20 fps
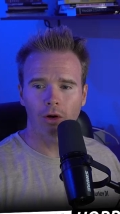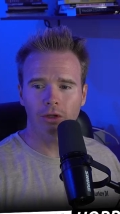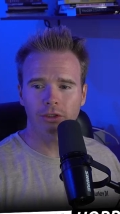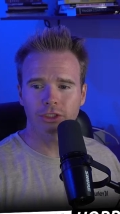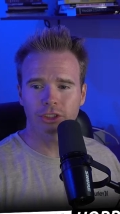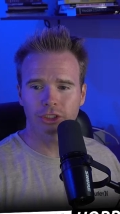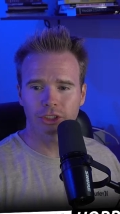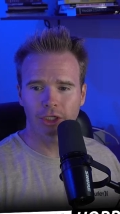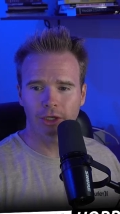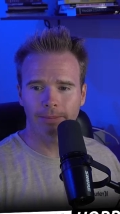
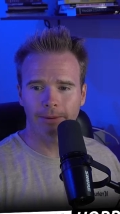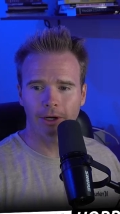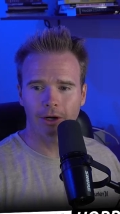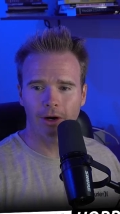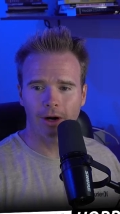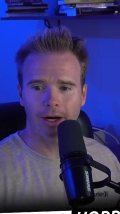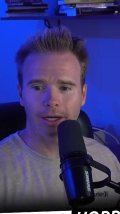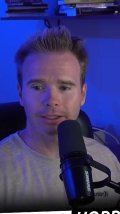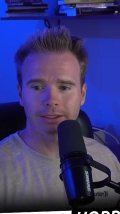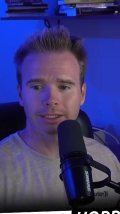
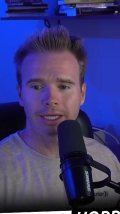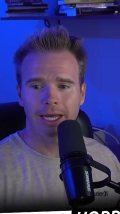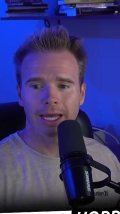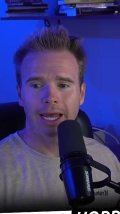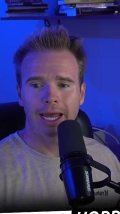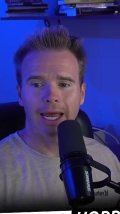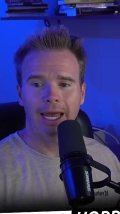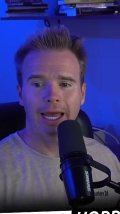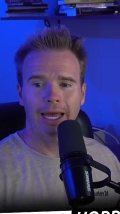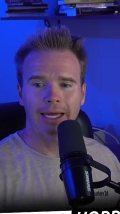Supercross
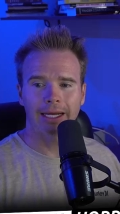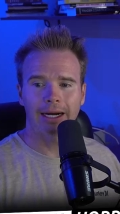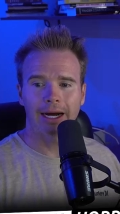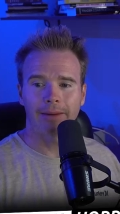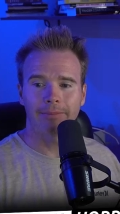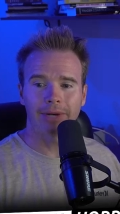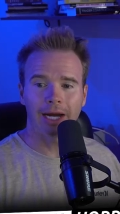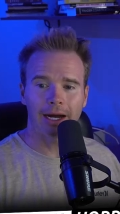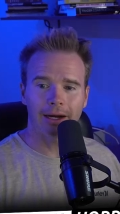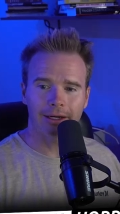and
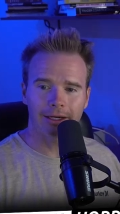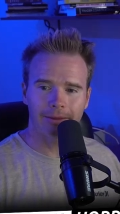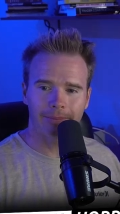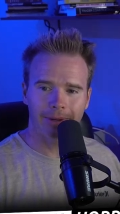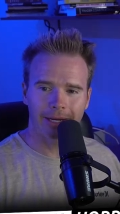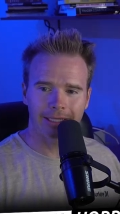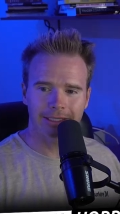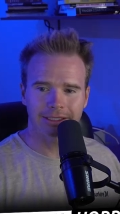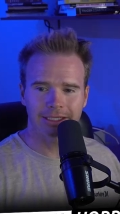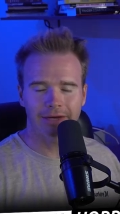I'm not going to
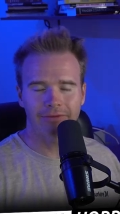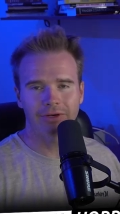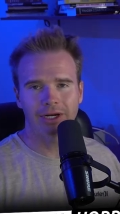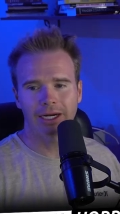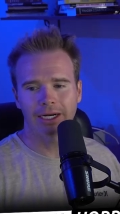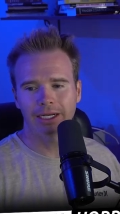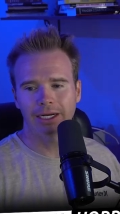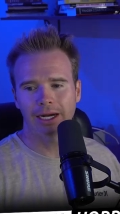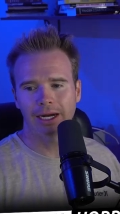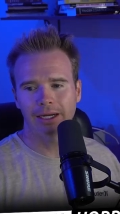pay
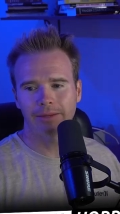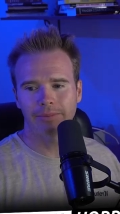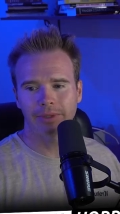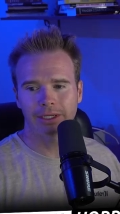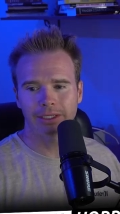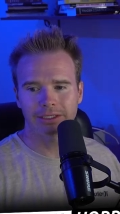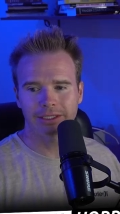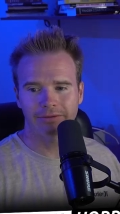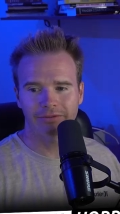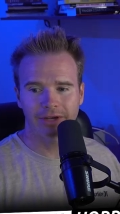$7.99
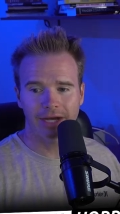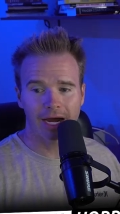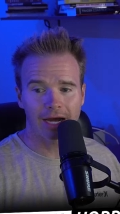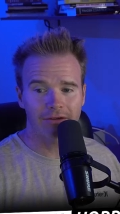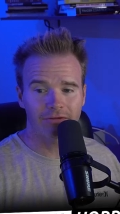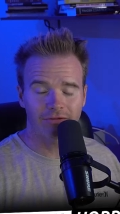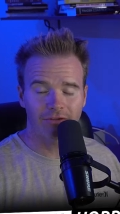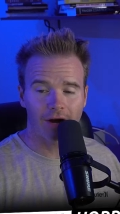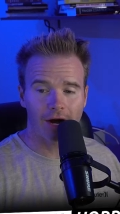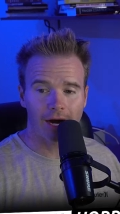because I've got
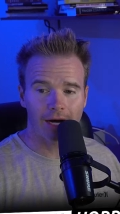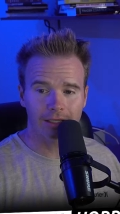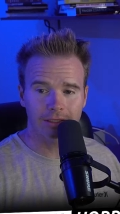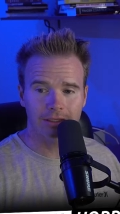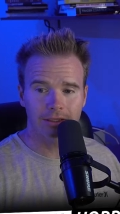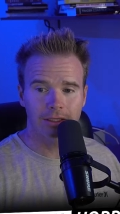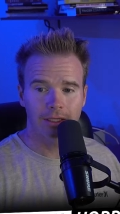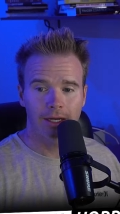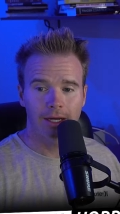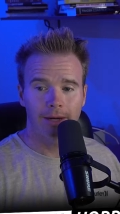
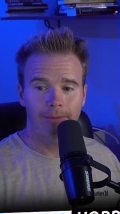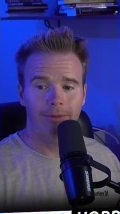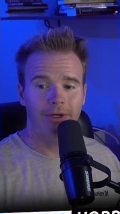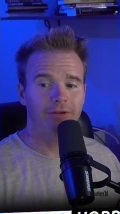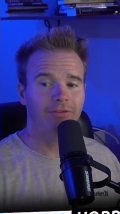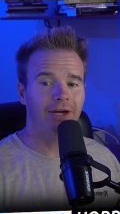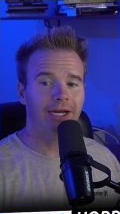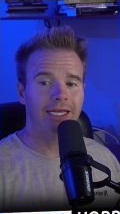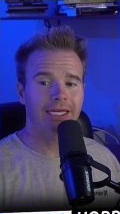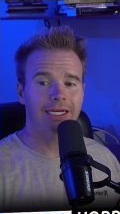Fox. But if
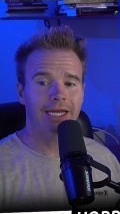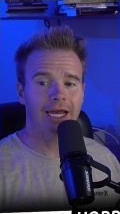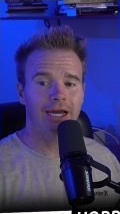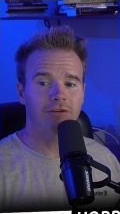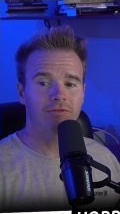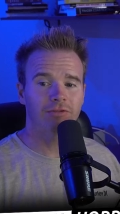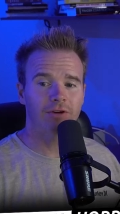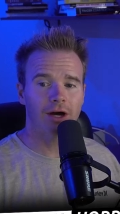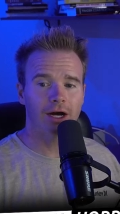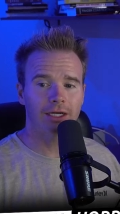I didn't have
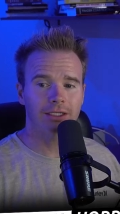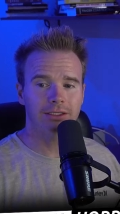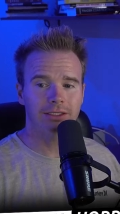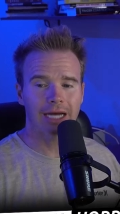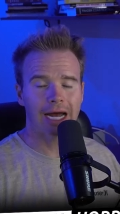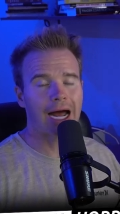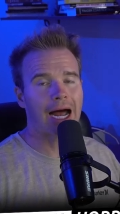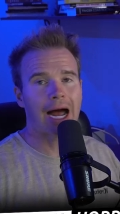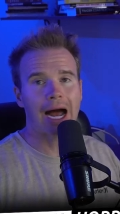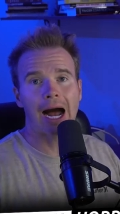Fox,
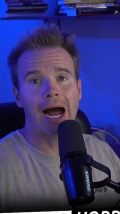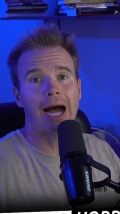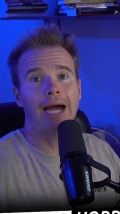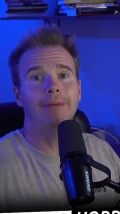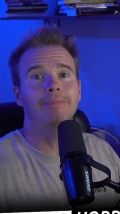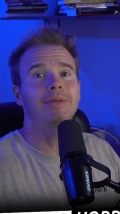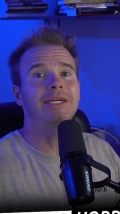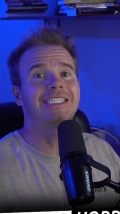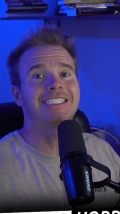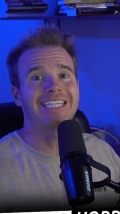
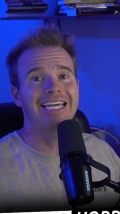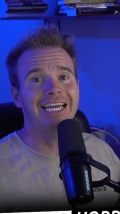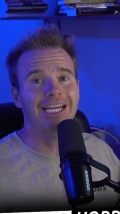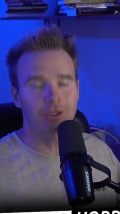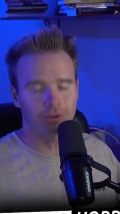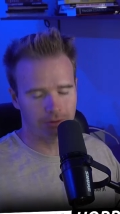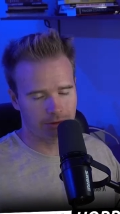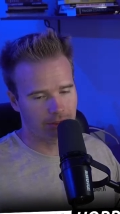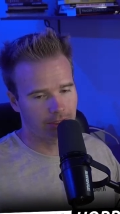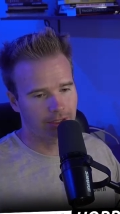I'd be
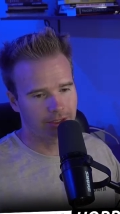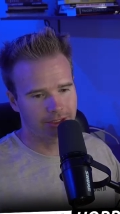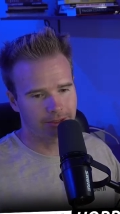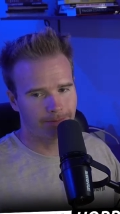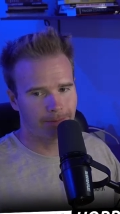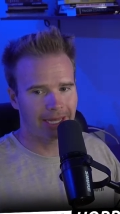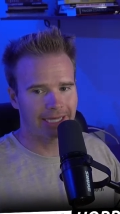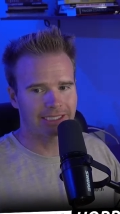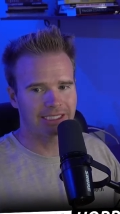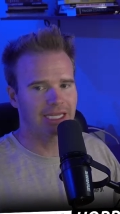tickled to
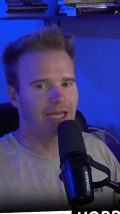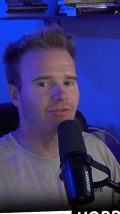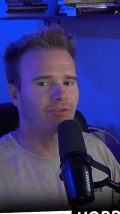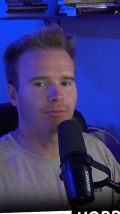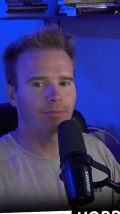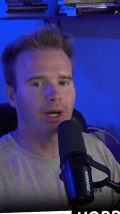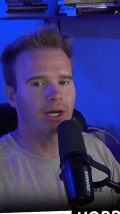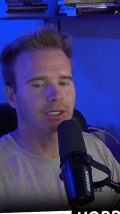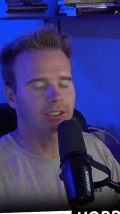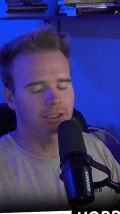pay seven
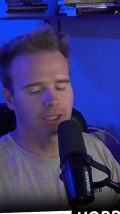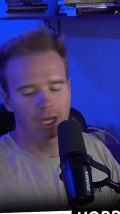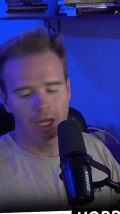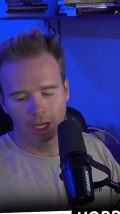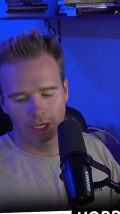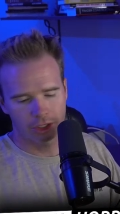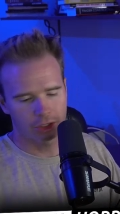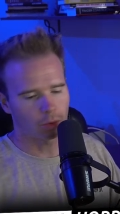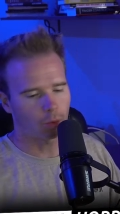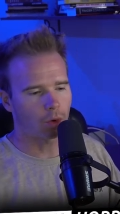bucks
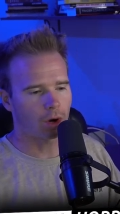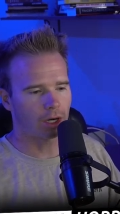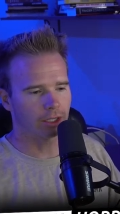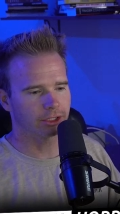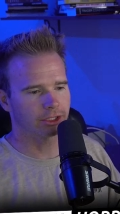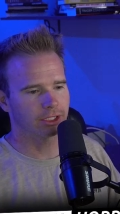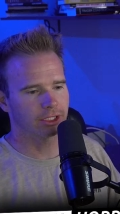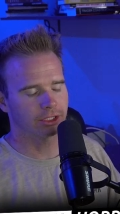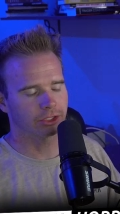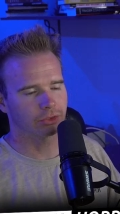to
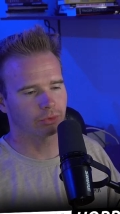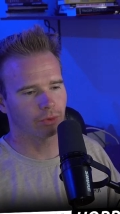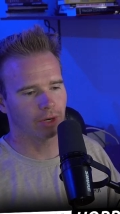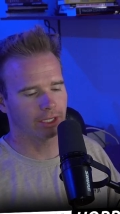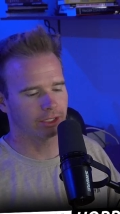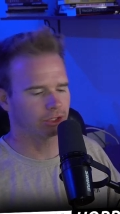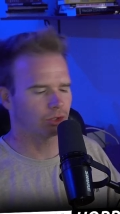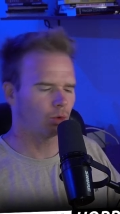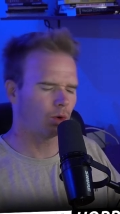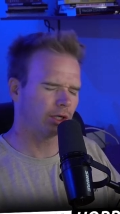watch this
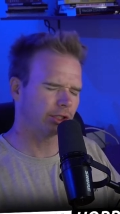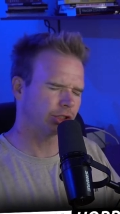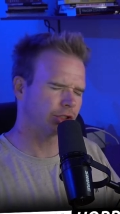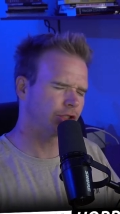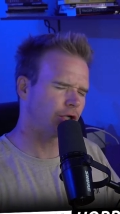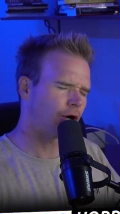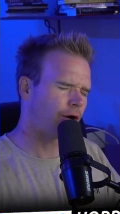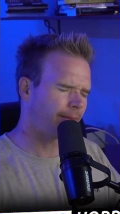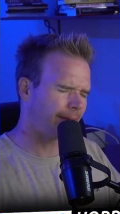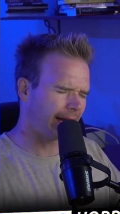race, to watch
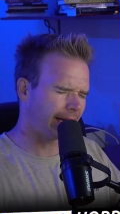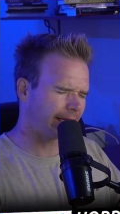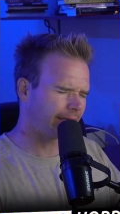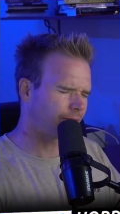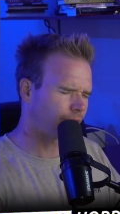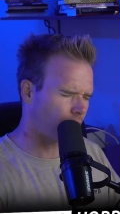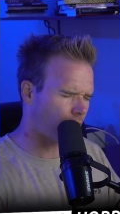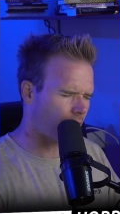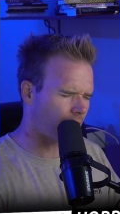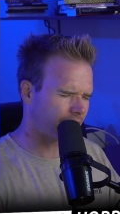Tomac and
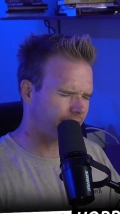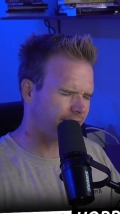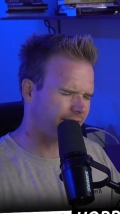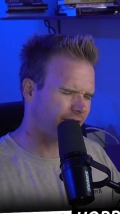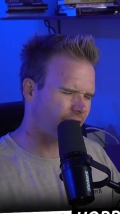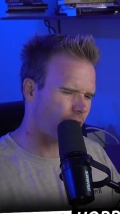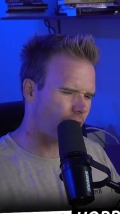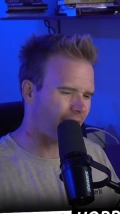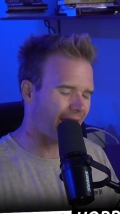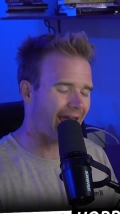Roczen
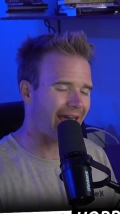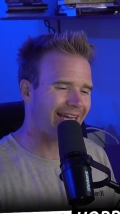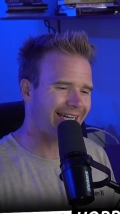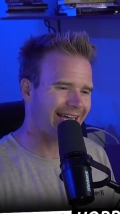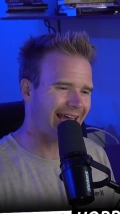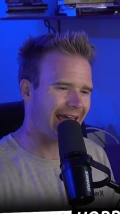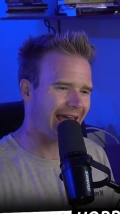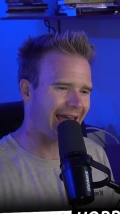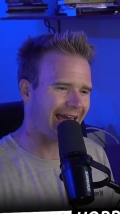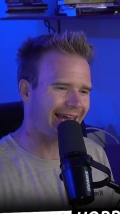go head
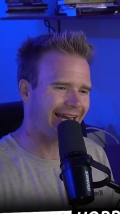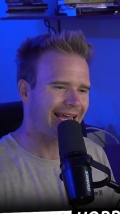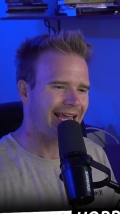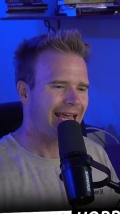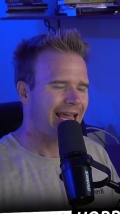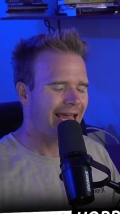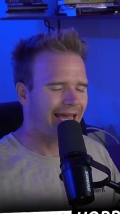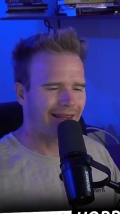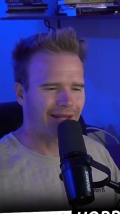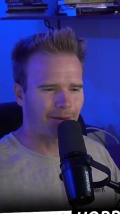to head,
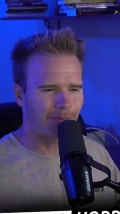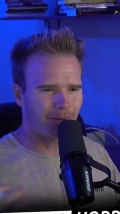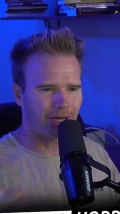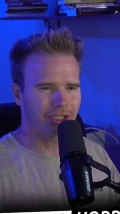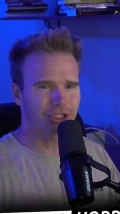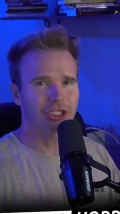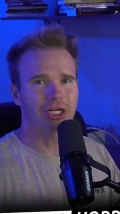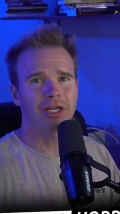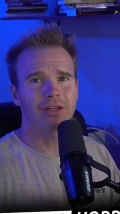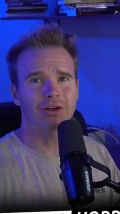and then a
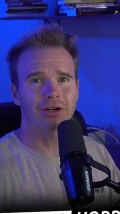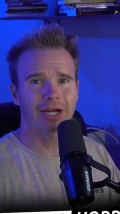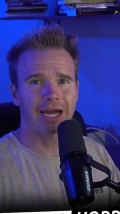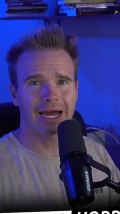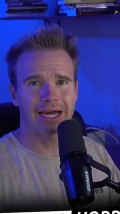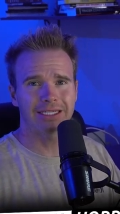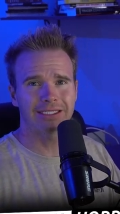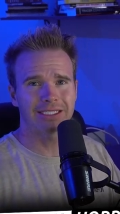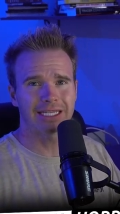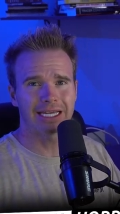bunch of other guys